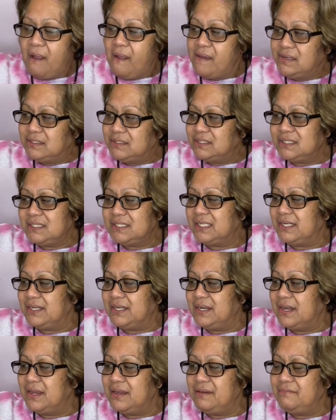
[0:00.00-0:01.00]
I don't
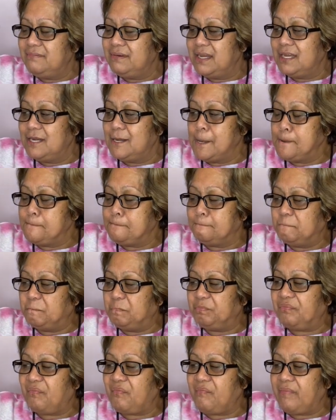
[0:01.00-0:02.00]
know, man.
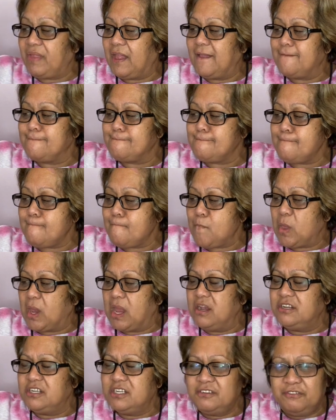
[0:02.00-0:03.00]

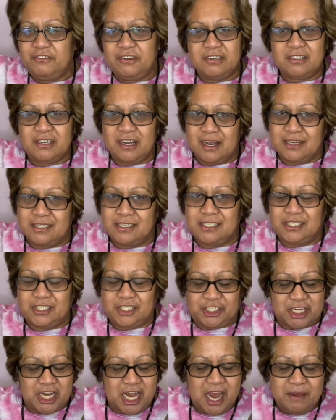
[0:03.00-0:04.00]
It just feels like a
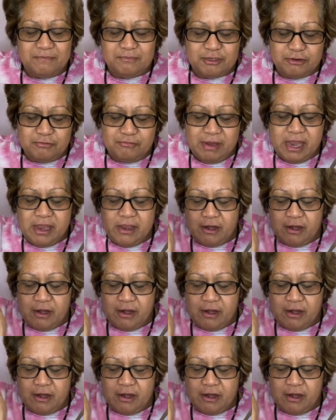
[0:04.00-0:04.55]
sham to me.